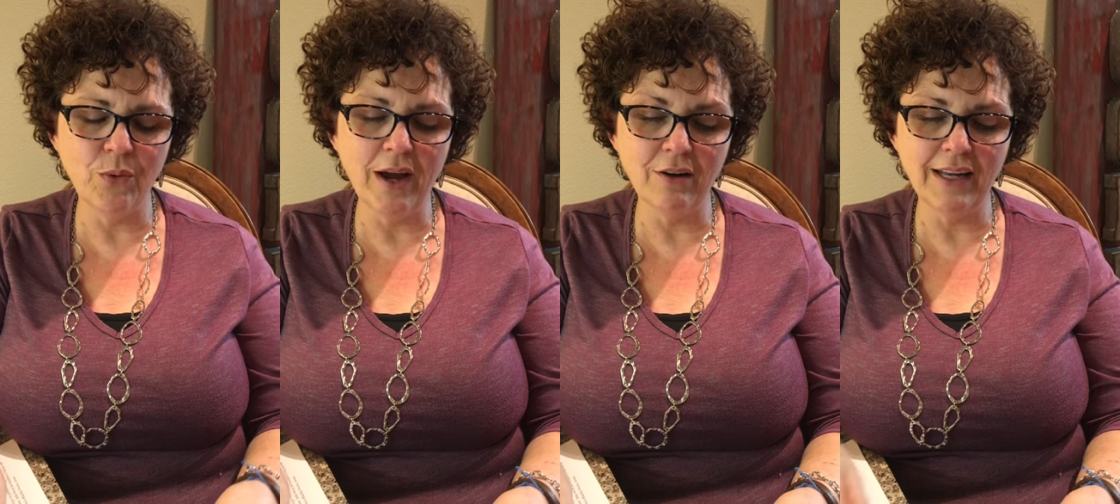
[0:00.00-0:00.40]

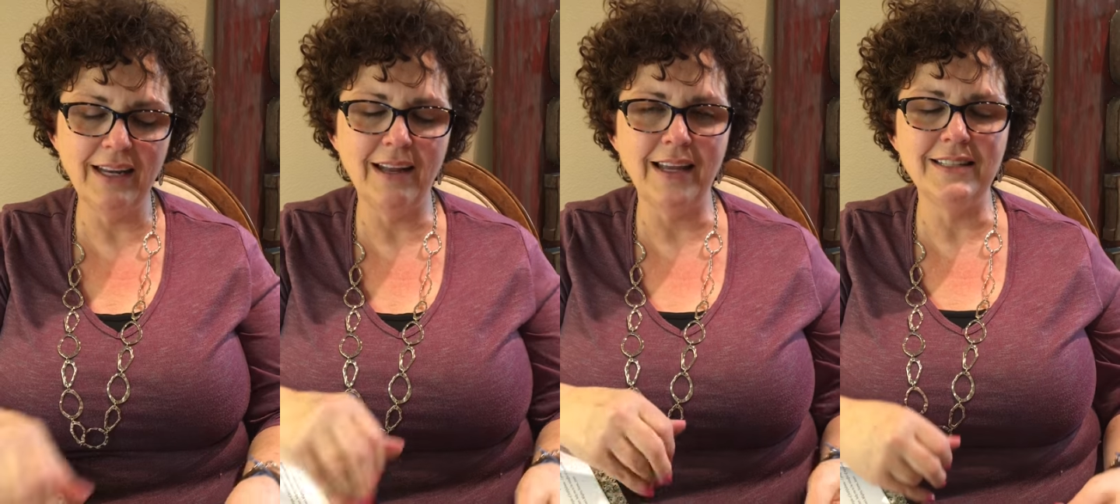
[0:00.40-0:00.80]
rarely
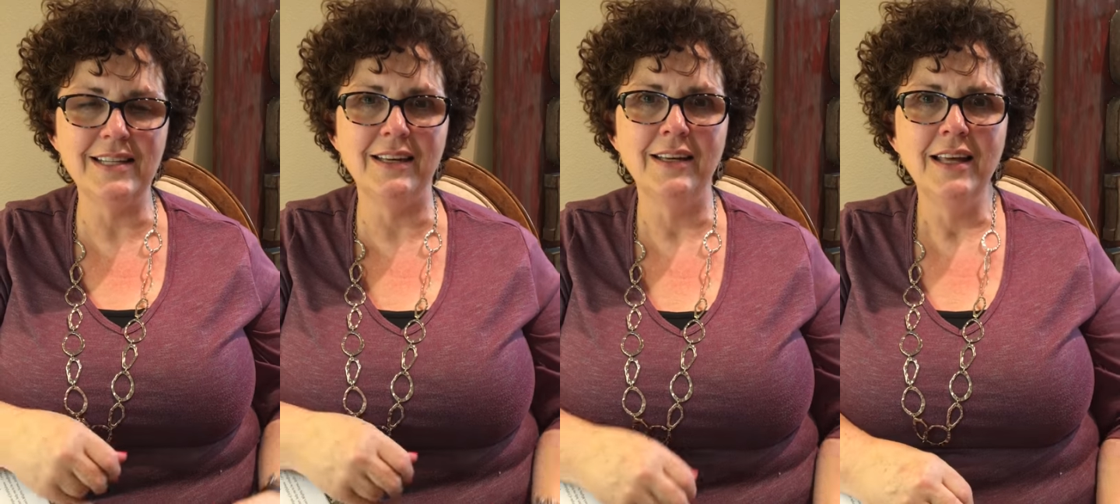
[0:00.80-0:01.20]
like
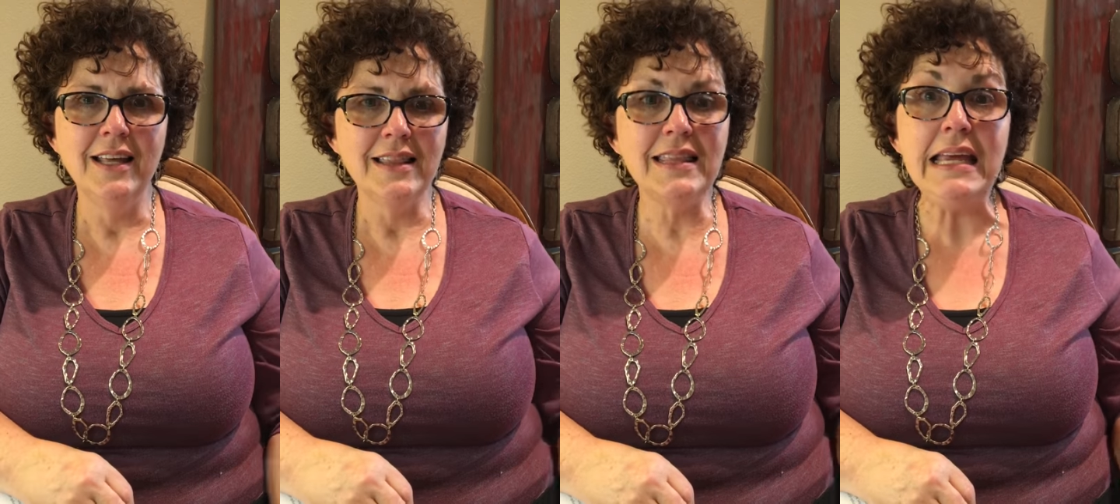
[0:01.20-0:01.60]
to
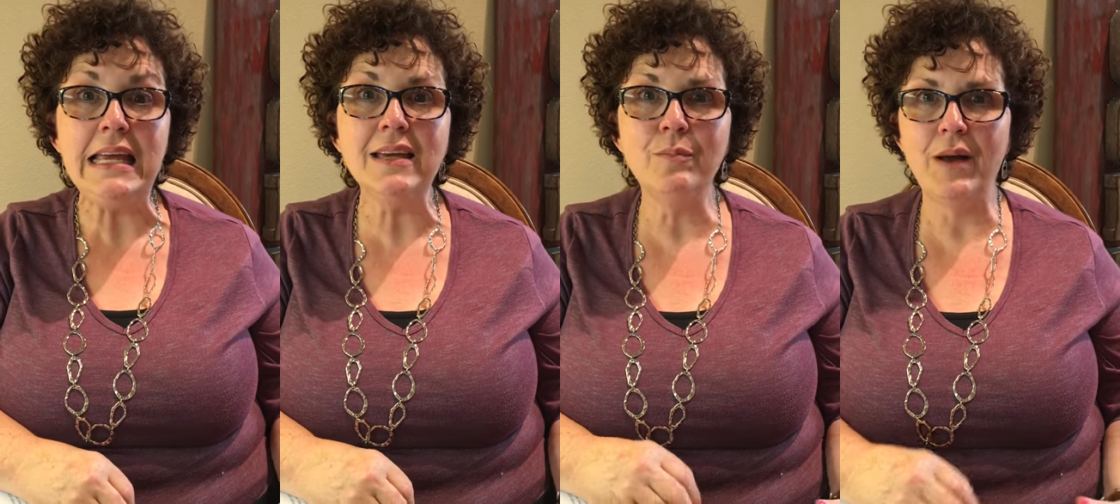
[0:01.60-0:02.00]

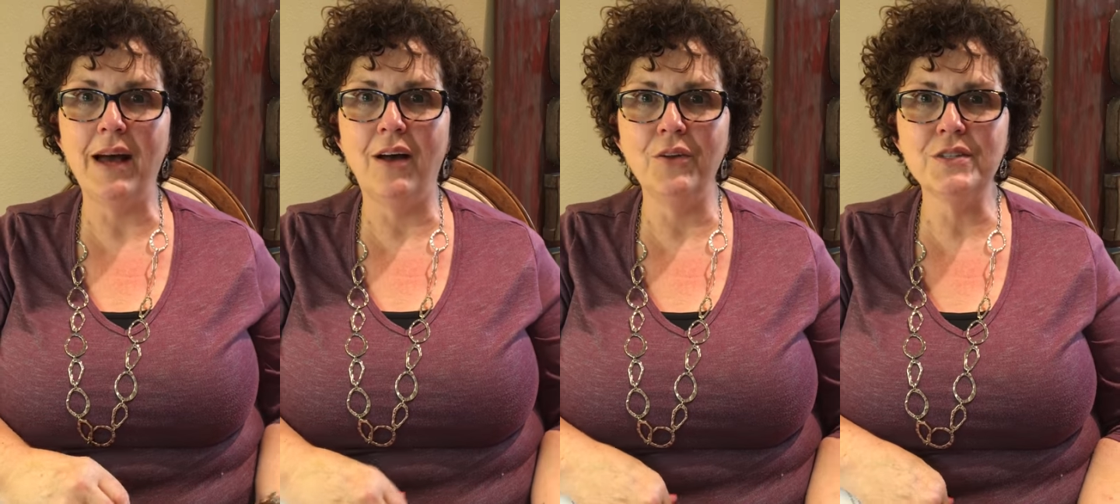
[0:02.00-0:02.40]
think
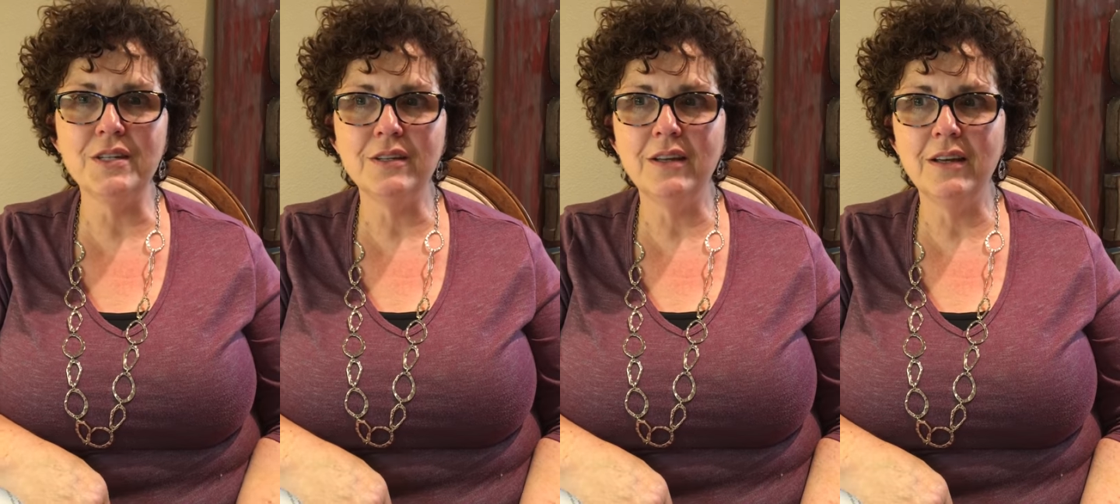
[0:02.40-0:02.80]
about